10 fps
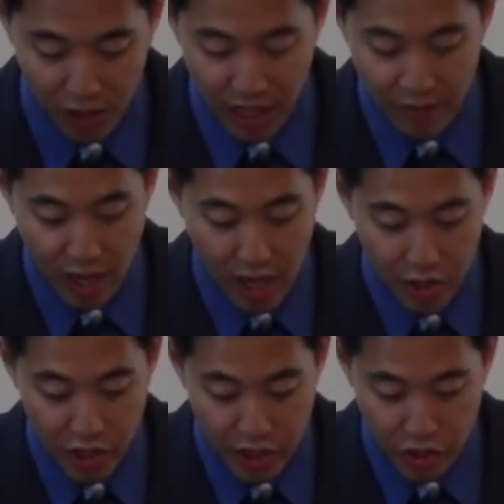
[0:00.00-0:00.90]
believe
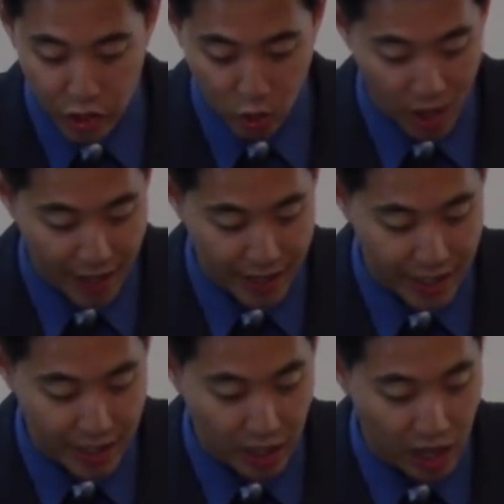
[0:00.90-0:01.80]
that Jesus
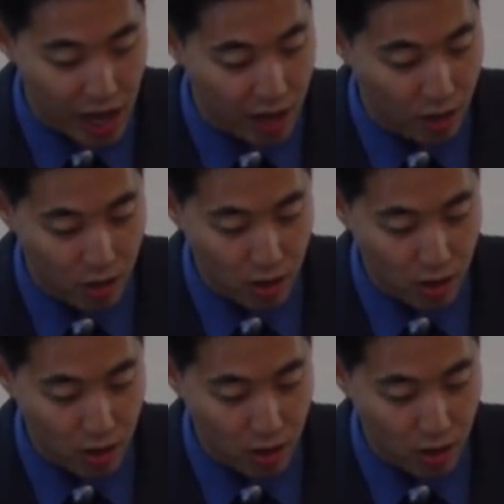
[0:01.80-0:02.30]
Christ is a liar.